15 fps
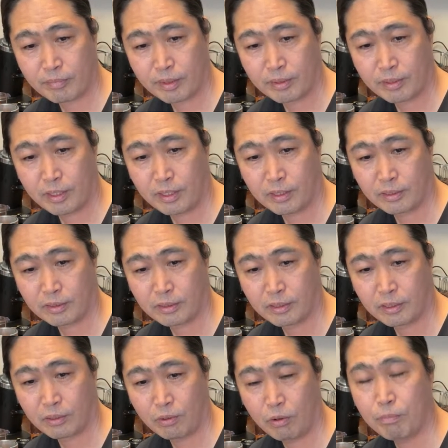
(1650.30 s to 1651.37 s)
yeah,
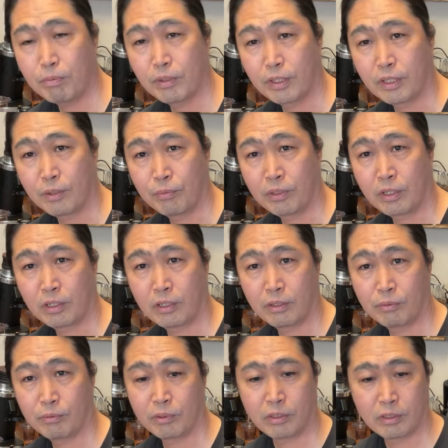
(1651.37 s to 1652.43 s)
uh, hopefully, you know, we're gonna
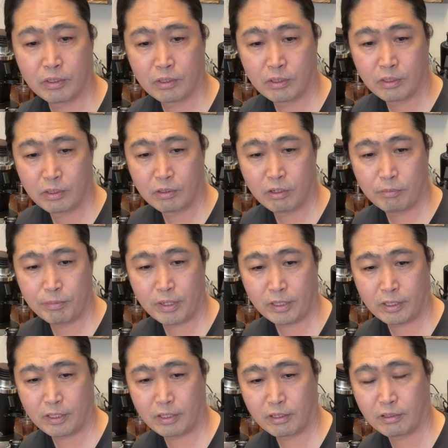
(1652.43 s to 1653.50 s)
Hopefully I
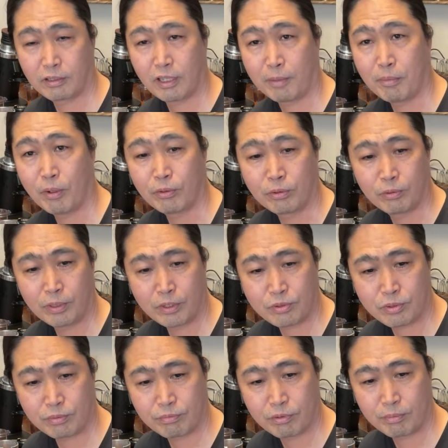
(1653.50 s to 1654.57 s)
can get a demo
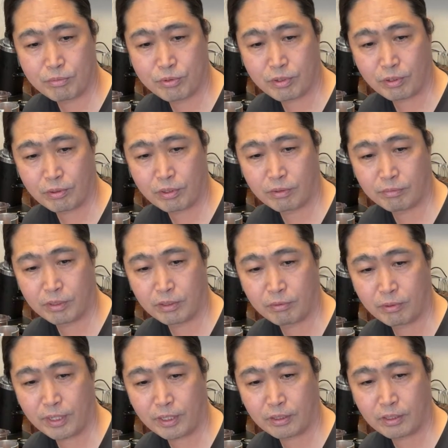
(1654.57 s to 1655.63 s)
unit from Zerno, it'd be
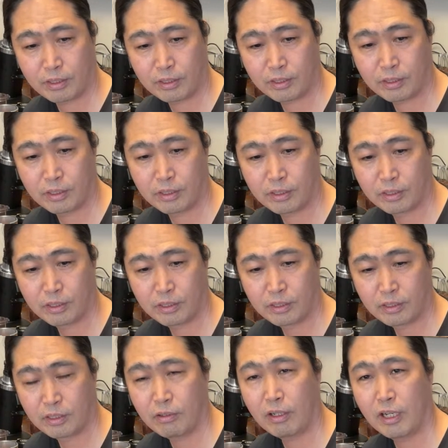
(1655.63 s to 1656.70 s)
great.
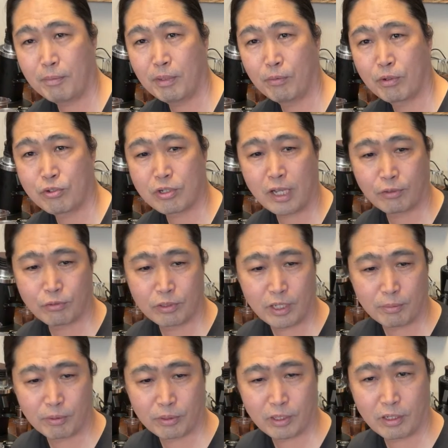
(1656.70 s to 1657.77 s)
You know, let me reach out to
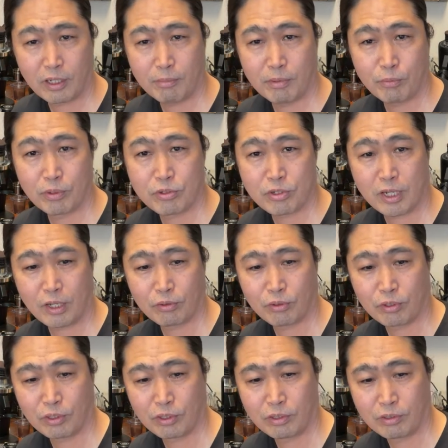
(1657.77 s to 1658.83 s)
them, okay? Let me reach out
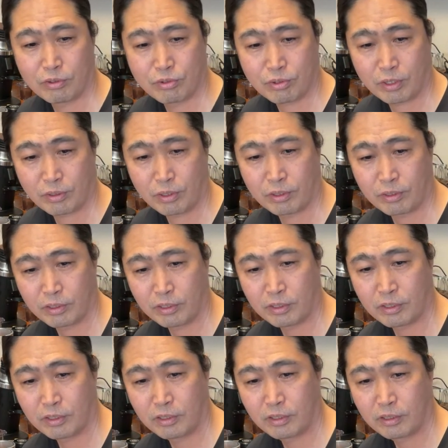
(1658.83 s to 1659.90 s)
to Zerno.
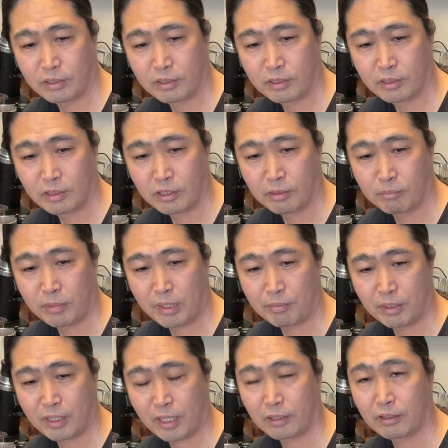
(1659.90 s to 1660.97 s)
Or maybe
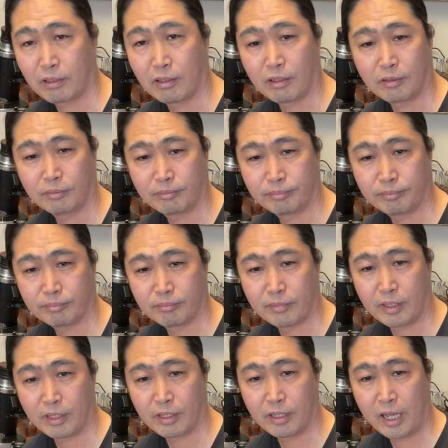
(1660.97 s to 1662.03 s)
get the,
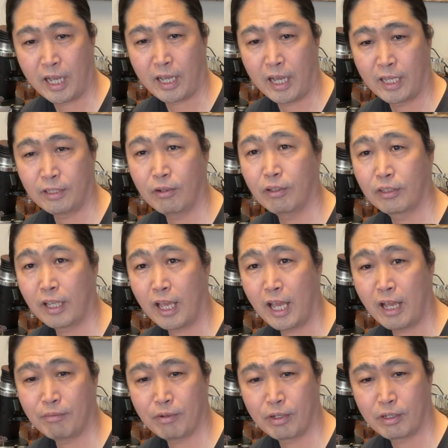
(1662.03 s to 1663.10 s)
yeah, I, I know they
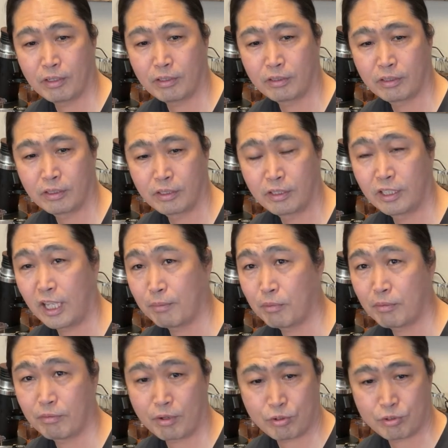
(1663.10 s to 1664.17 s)
have a demo
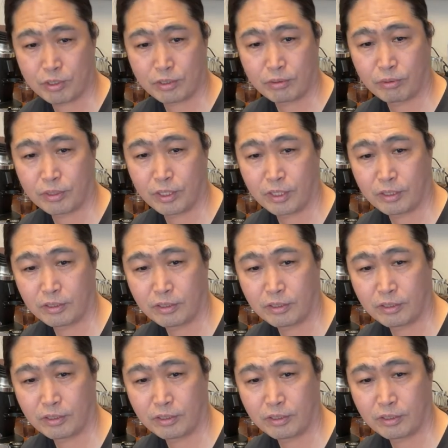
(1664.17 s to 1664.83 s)
version, okay?